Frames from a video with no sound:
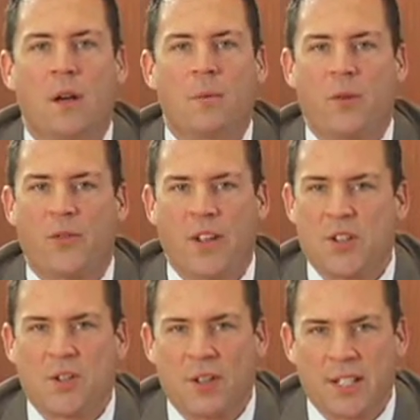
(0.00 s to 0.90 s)

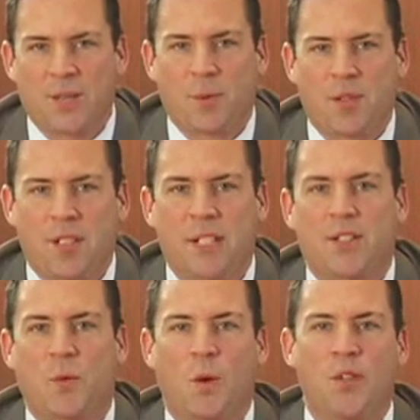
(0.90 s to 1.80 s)
professional
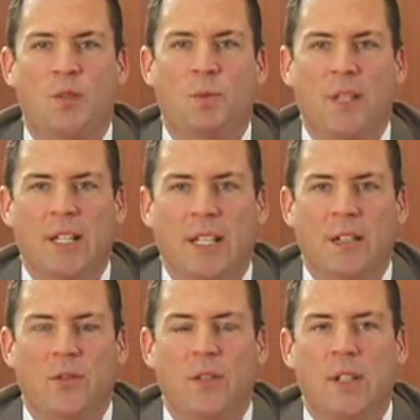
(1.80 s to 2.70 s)
expertise, what you
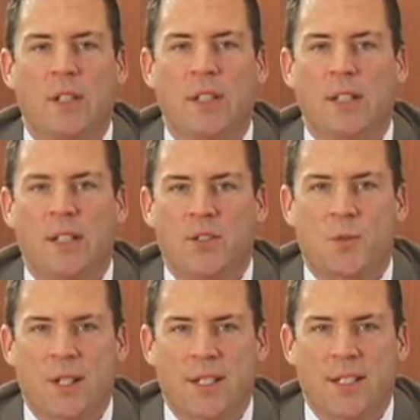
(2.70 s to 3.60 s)
believe is
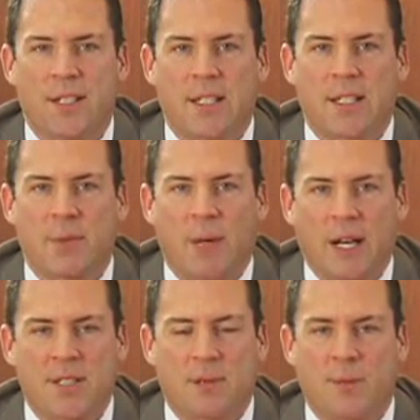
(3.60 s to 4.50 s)
realistically
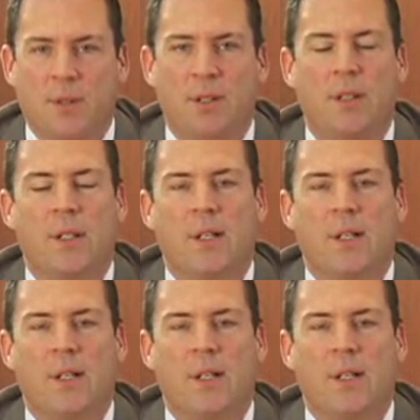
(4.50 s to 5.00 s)
possible.